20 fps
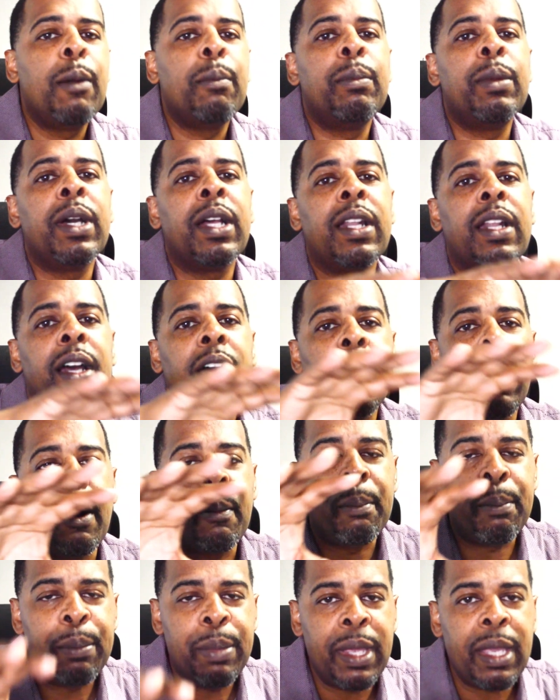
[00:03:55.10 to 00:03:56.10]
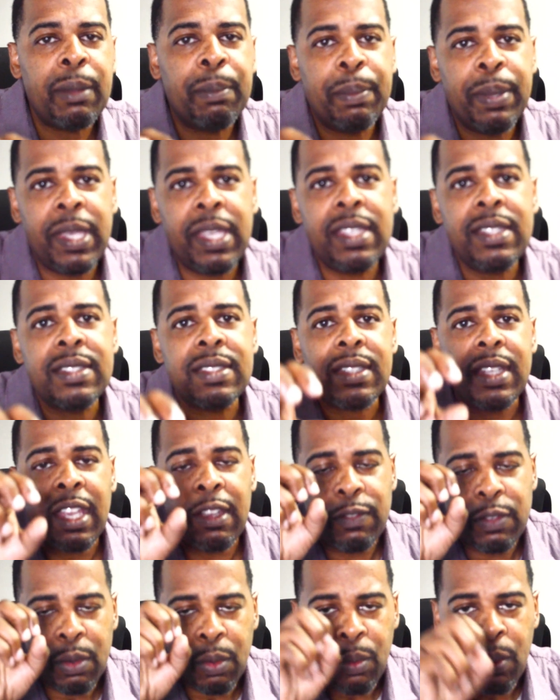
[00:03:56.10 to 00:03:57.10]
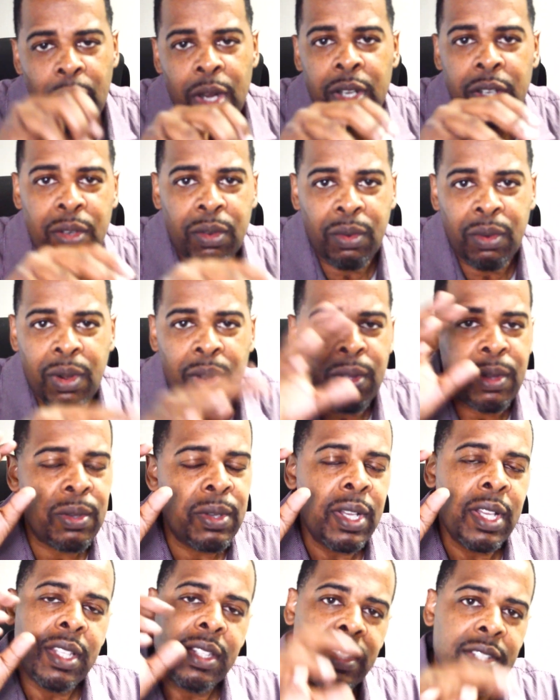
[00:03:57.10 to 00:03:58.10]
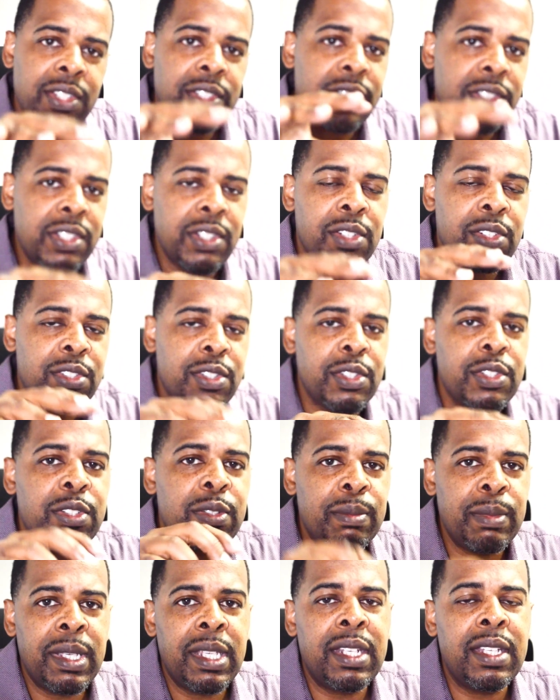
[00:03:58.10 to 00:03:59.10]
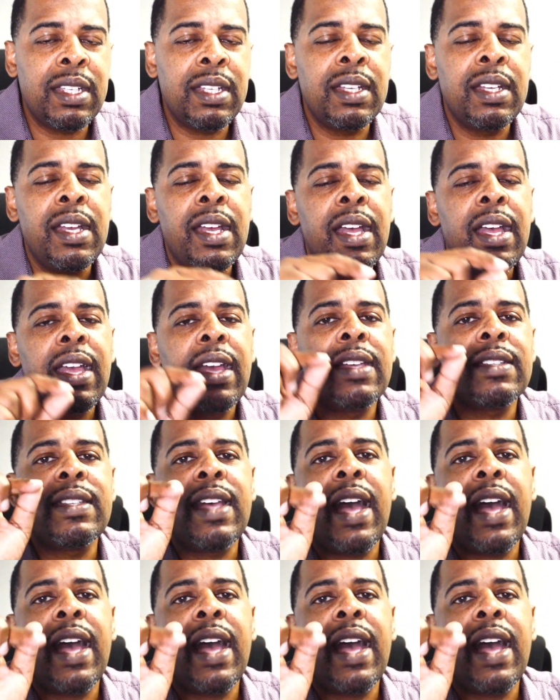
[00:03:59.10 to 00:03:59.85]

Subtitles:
But a big piece, if you're wanting to grow this year on social media, is